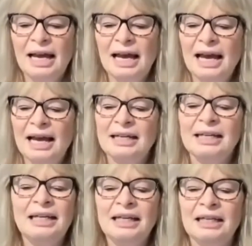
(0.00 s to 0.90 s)
And
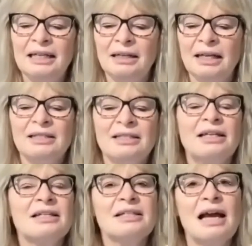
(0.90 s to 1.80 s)
he is an
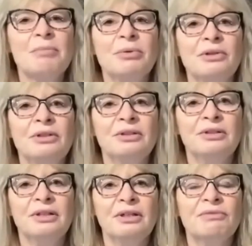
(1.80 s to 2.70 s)
example
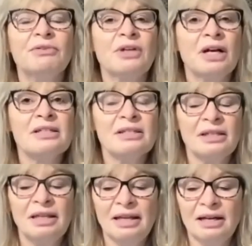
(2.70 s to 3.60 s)
for us
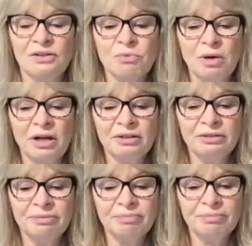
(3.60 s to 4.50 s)
in that as well.
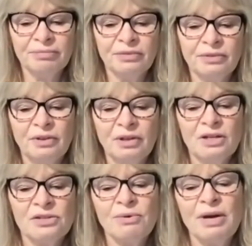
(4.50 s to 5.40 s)

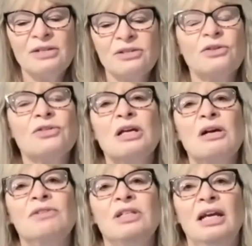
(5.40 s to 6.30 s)
So ask
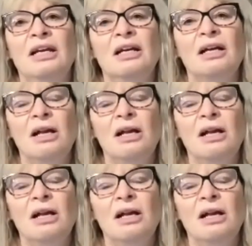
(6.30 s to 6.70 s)
yourself today